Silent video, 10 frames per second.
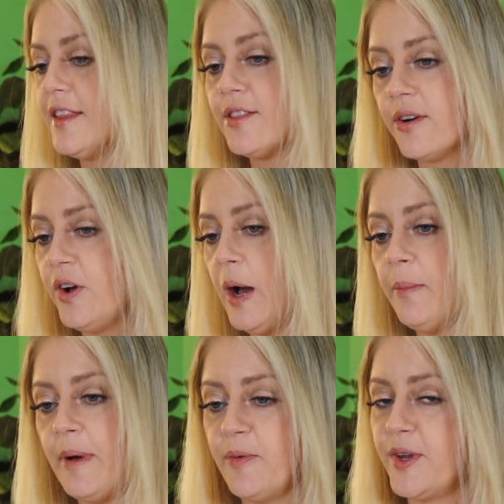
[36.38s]
And
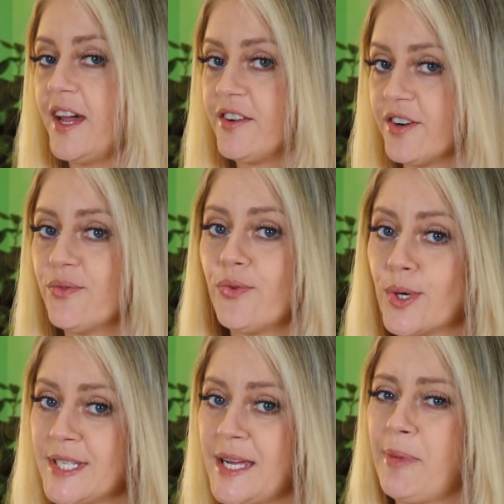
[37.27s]
throughout my
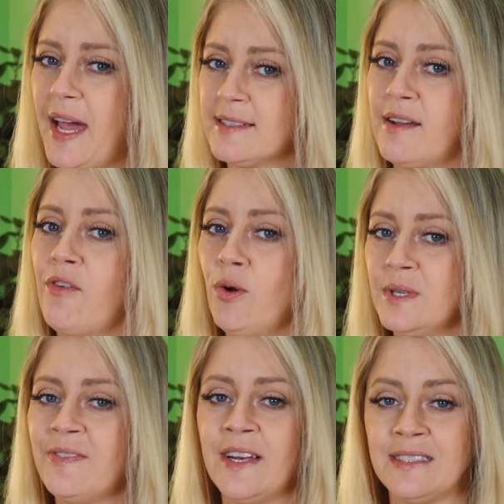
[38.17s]
114 bags, I've
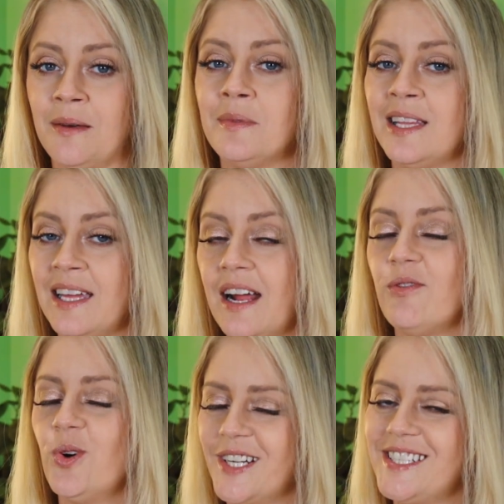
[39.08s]
always found something that
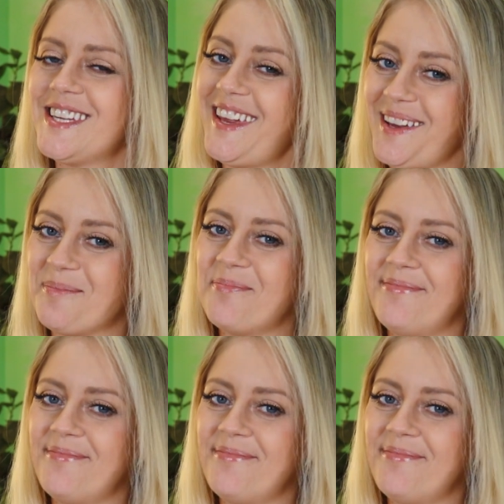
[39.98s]
I've wanted to keep.